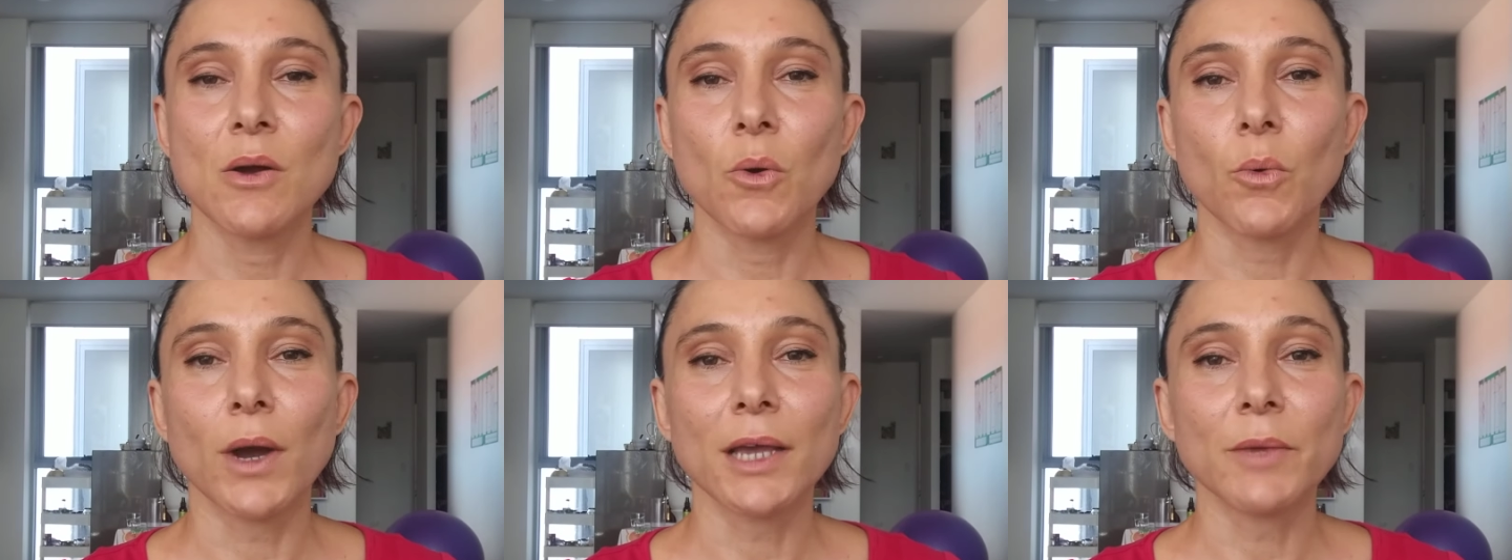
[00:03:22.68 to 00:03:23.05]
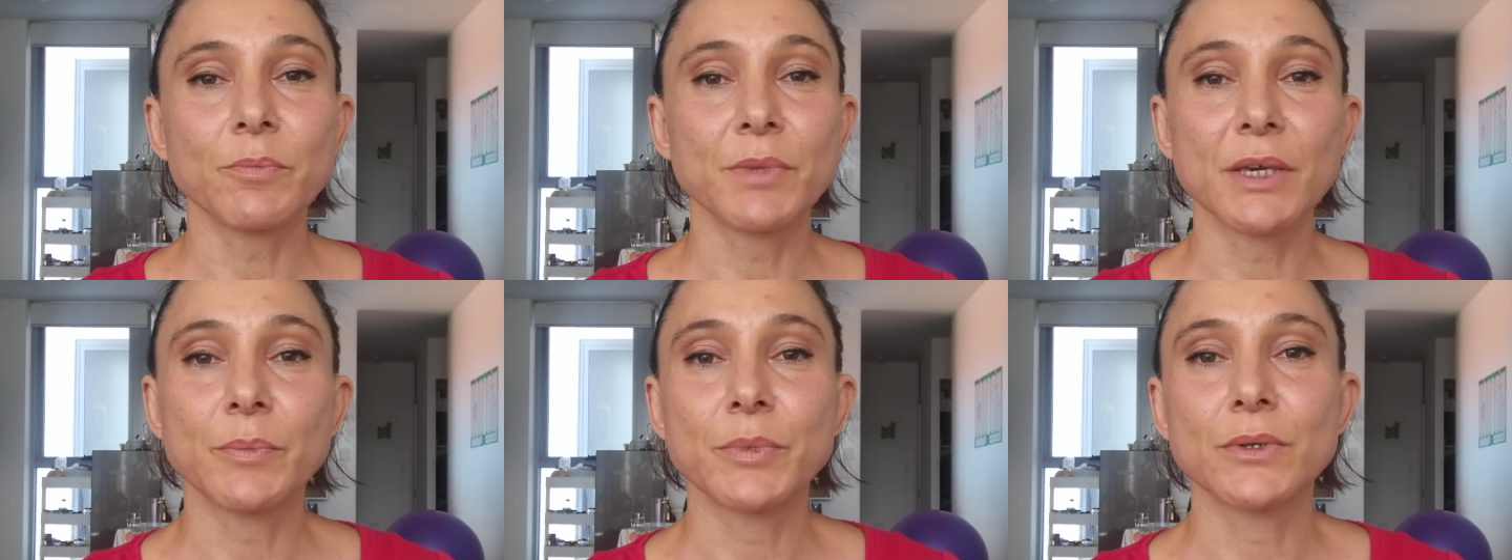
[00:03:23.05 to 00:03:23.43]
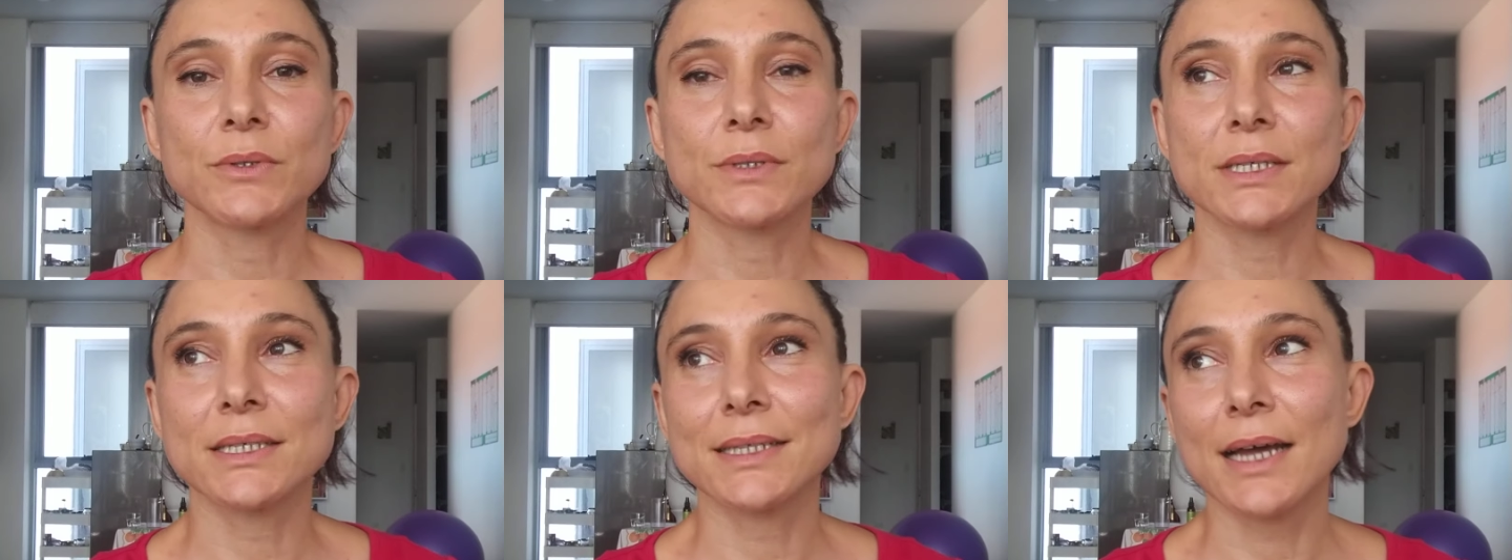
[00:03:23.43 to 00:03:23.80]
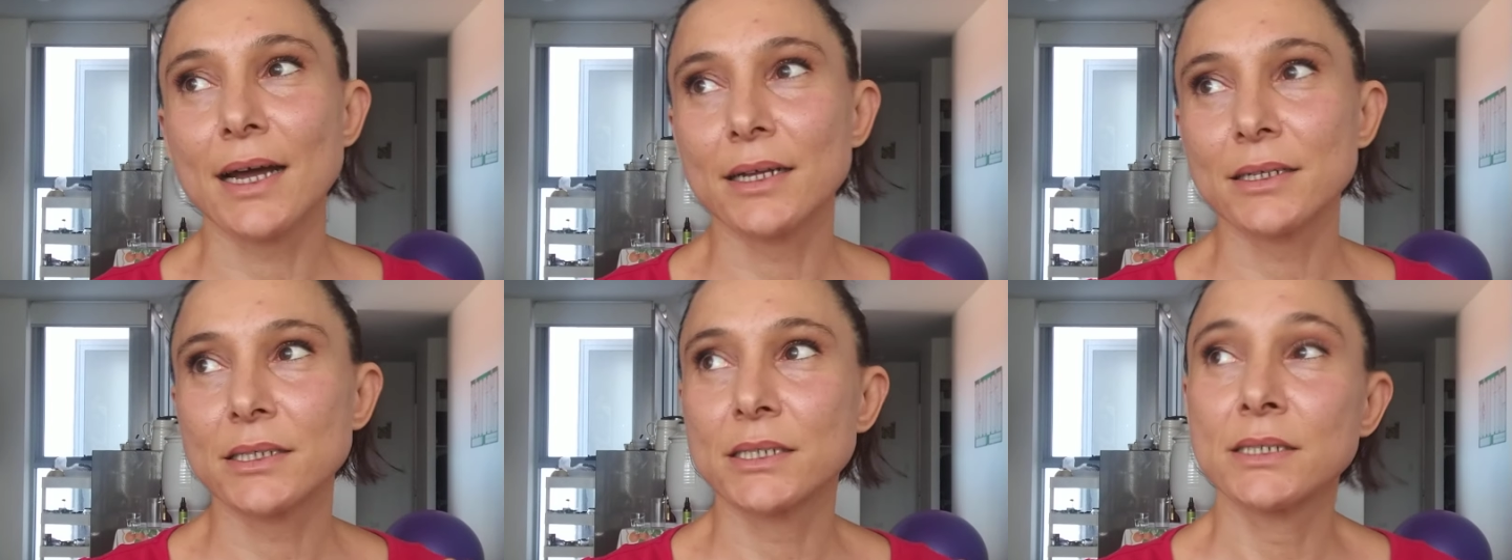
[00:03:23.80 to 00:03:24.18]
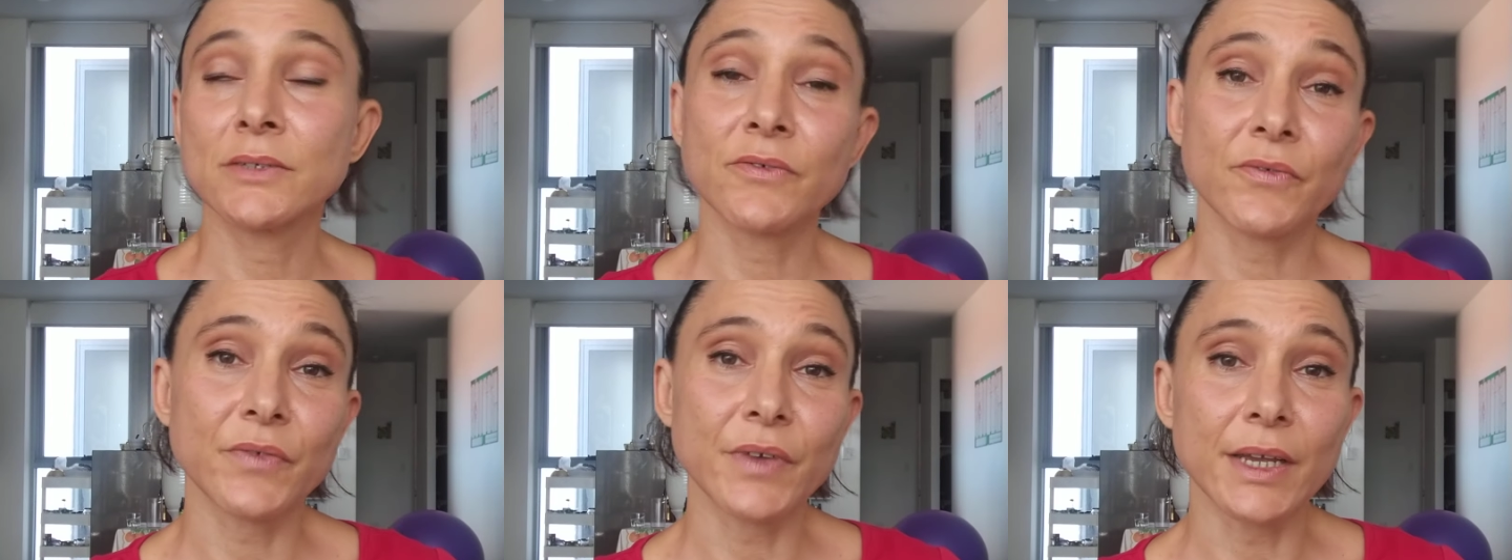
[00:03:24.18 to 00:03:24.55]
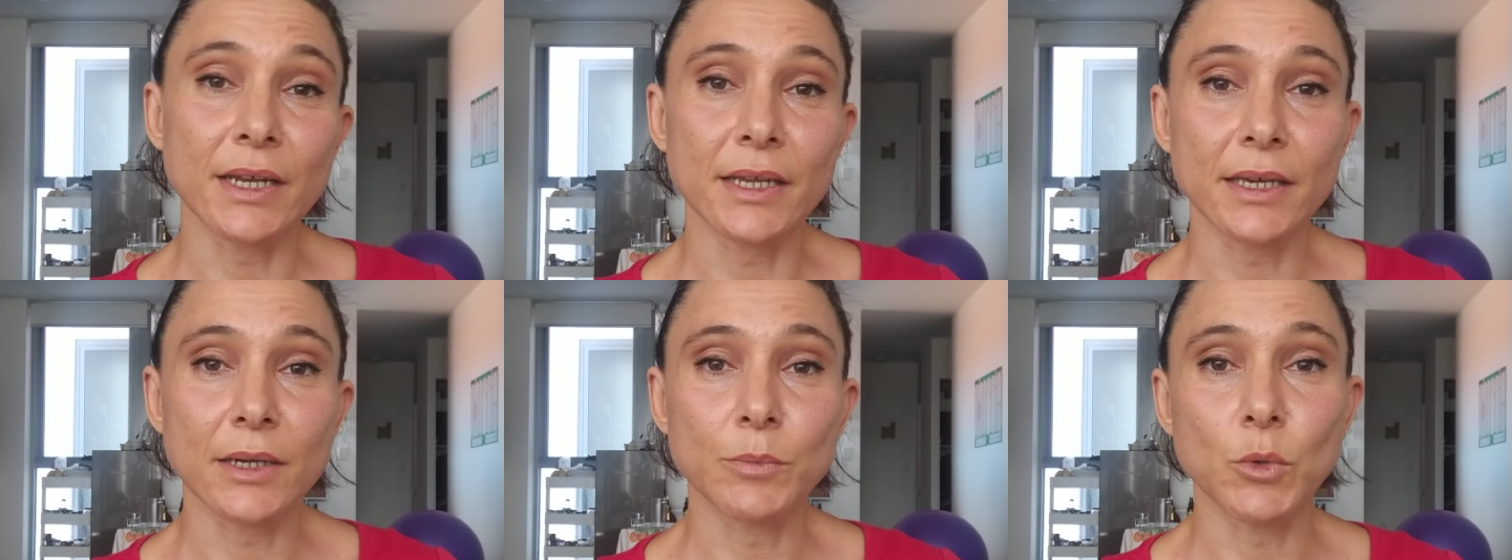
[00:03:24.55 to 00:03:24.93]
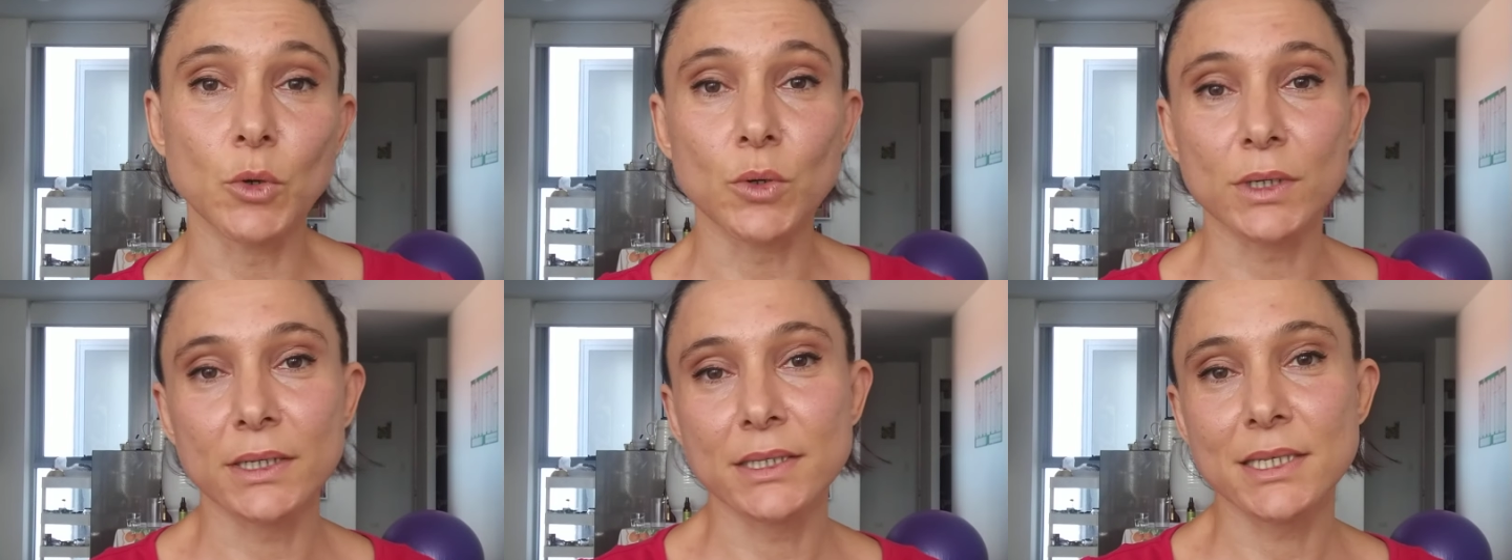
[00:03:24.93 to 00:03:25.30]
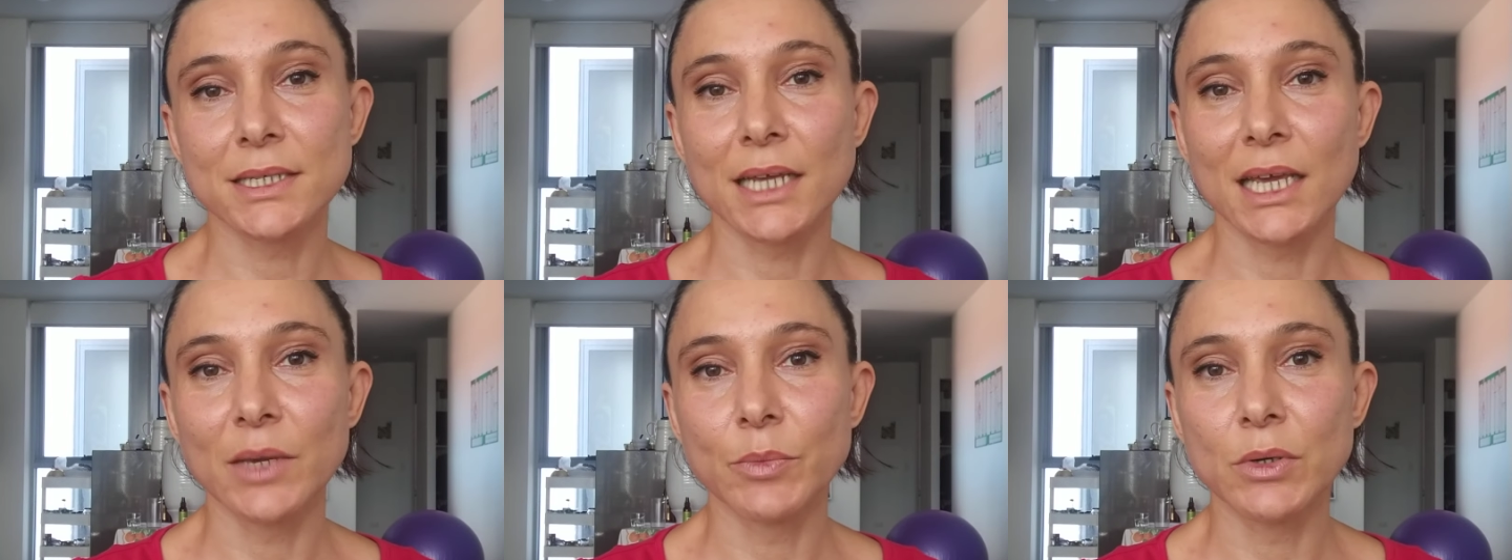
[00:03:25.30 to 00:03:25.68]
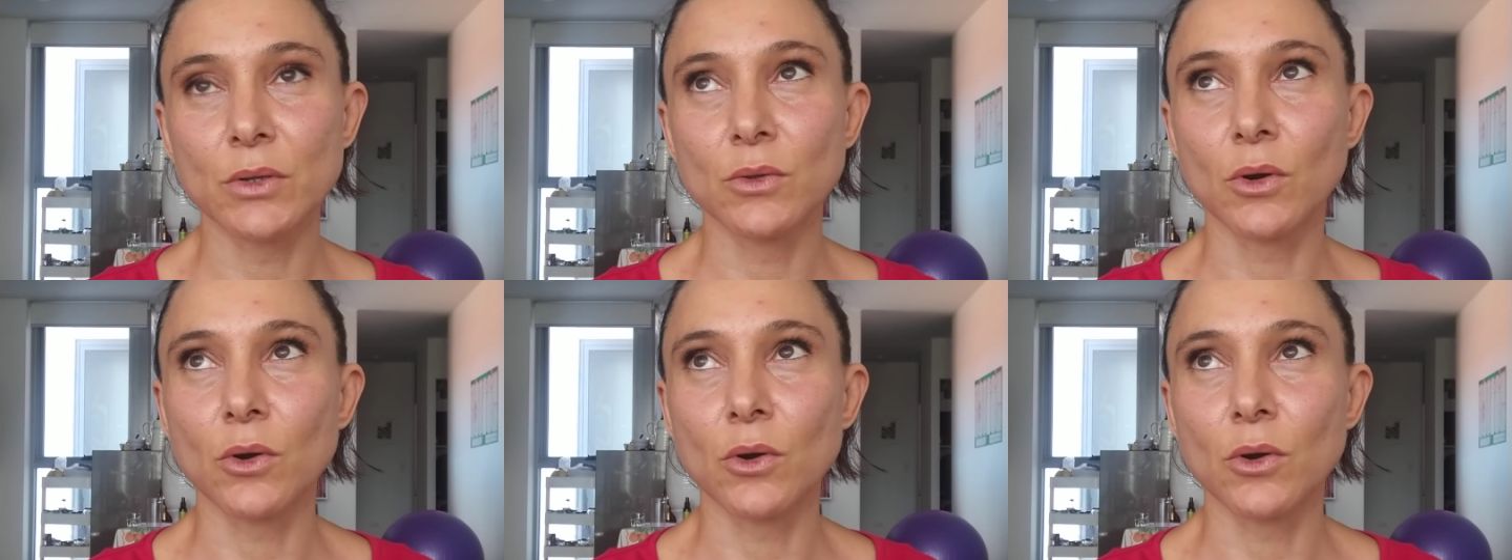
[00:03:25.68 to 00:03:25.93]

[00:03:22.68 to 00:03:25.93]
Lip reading: why people start feeling more unstable